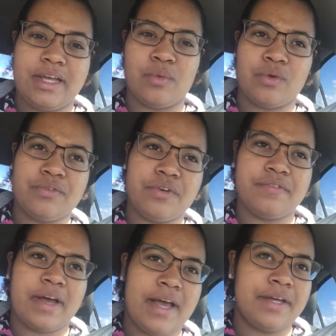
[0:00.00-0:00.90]
like one
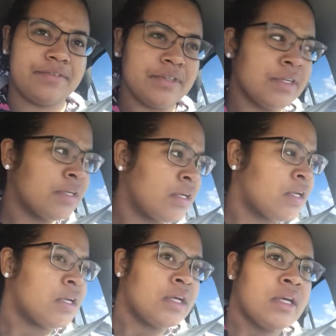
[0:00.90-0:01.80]
forty-five
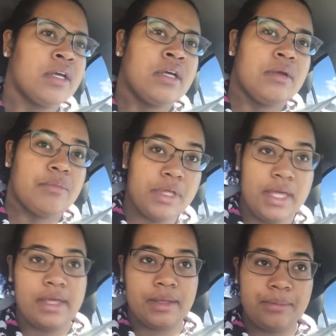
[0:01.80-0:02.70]

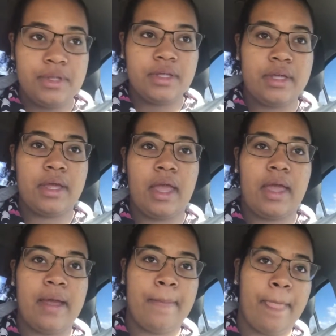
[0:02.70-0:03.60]
p m
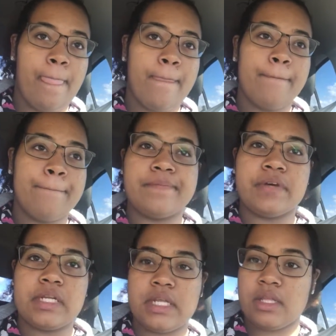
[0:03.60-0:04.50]
and
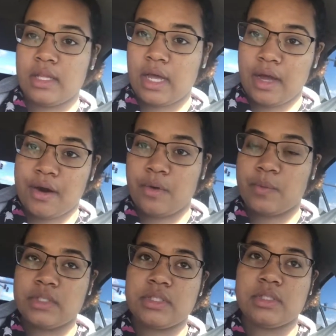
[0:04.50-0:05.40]
Vondell and I already
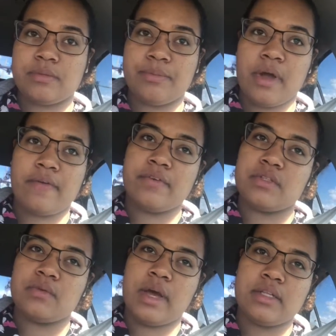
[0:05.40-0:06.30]
went to
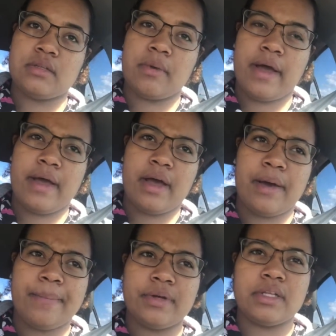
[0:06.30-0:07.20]
breakfast. We got some I
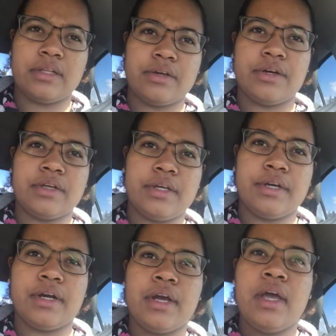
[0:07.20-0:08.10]
hop a little
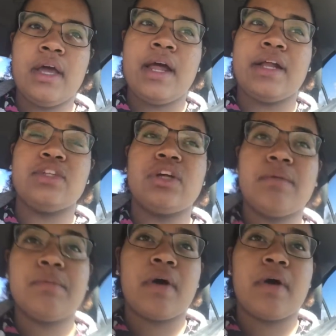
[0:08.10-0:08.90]
earlier. I just dropped